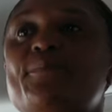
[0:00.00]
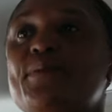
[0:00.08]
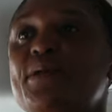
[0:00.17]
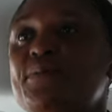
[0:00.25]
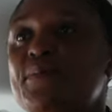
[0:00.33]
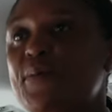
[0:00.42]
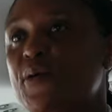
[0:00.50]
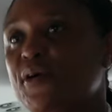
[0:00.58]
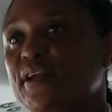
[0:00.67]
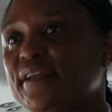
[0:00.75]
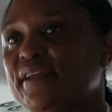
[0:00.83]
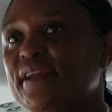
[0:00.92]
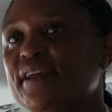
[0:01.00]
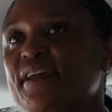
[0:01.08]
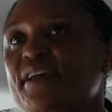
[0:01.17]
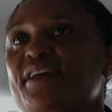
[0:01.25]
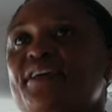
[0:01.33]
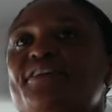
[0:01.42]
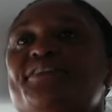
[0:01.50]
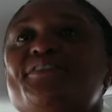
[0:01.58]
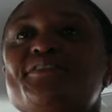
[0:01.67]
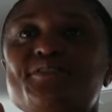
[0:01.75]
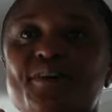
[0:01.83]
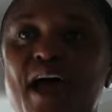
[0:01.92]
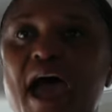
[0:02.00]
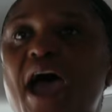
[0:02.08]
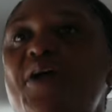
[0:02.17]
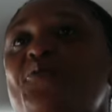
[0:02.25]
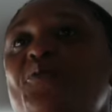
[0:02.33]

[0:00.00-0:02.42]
baby boy. Oh, oh so I